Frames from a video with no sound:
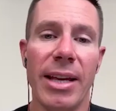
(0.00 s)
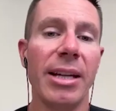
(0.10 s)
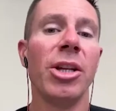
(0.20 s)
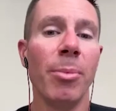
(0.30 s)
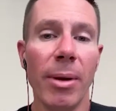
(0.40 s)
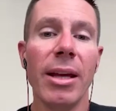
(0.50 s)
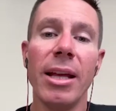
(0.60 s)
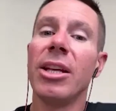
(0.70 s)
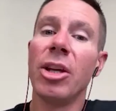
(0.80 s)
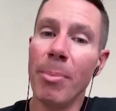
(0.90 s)
and
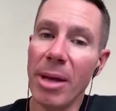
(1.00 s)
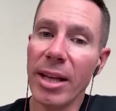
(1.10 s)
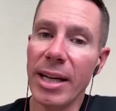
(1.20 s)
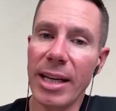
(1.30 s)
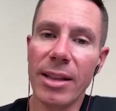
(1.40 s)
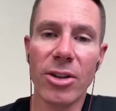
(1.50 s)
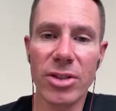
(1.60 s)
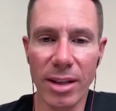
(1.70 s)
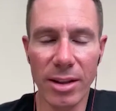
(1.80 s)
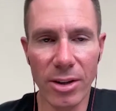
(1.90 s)
humility. There's
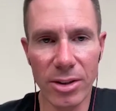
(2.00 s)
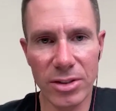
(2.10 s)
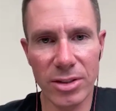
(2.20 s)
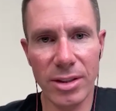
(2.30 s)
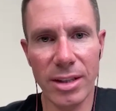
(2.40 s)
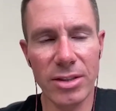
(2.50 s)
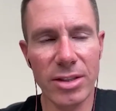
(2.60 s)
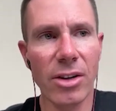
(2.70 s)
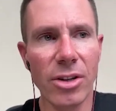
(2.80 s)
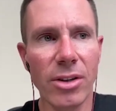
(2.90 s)
this
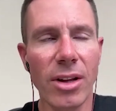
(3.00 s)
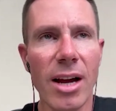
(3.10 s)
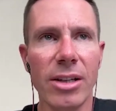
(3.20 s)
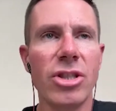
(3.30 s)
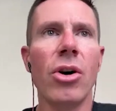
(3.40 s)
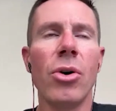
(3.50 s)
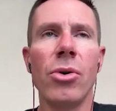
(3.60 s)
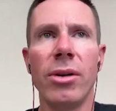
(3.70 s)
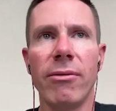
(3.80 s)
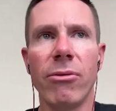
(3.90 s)
underlying
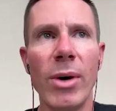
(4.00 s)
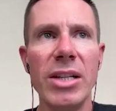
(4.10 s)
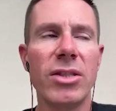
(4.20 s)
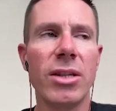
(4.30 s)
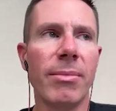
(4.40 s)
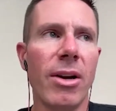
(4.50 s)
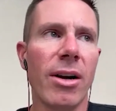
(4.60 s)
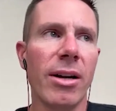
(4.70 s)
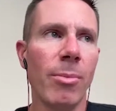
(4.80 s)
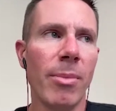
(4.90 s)
tone of wisdom there
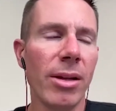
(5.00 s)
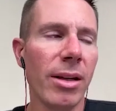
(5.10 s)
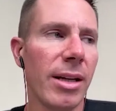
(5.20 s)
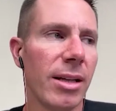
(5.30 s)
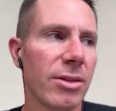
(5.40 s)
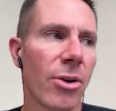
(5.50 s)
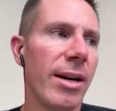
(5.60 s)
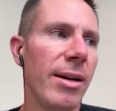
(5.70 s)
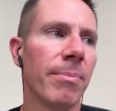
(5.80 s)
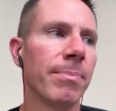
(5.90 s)
on humility. It's great.